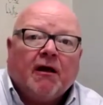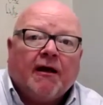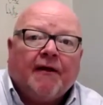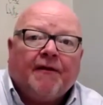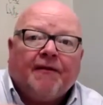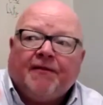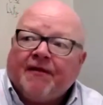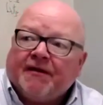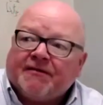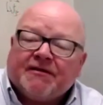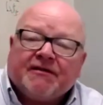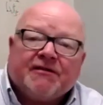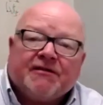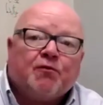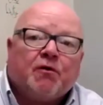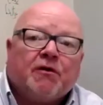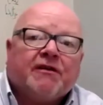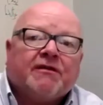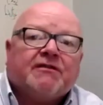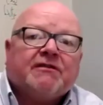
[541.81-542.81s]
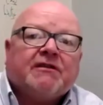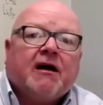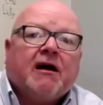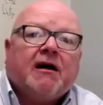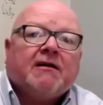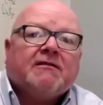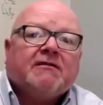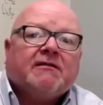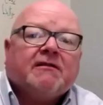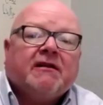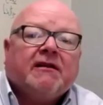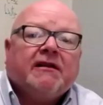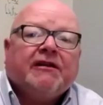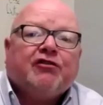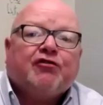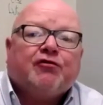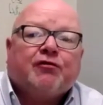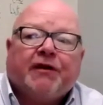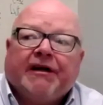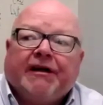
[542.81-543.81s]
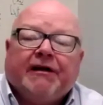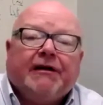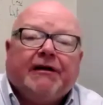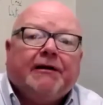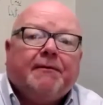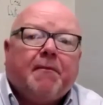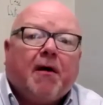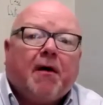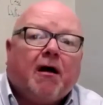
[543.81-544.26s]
And this is what is constantly treated and